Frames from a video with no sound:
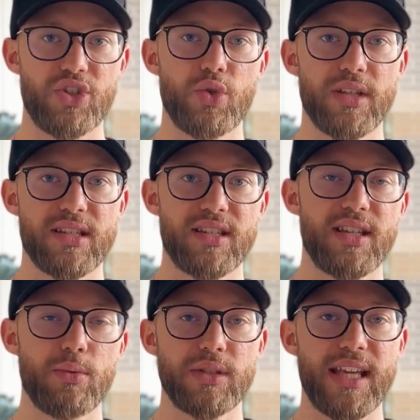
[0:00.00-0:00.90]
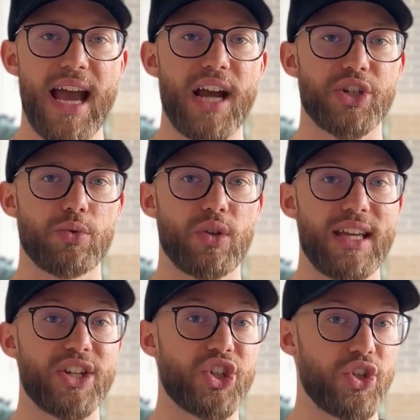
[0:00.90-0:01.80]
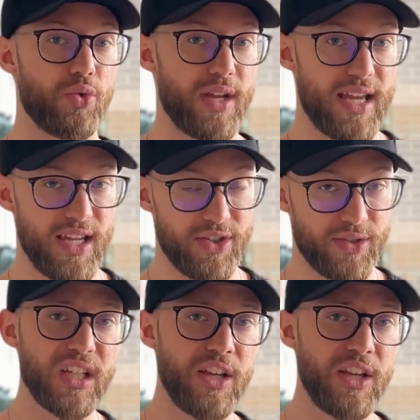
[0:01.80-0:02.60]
you can see what the actual issue is.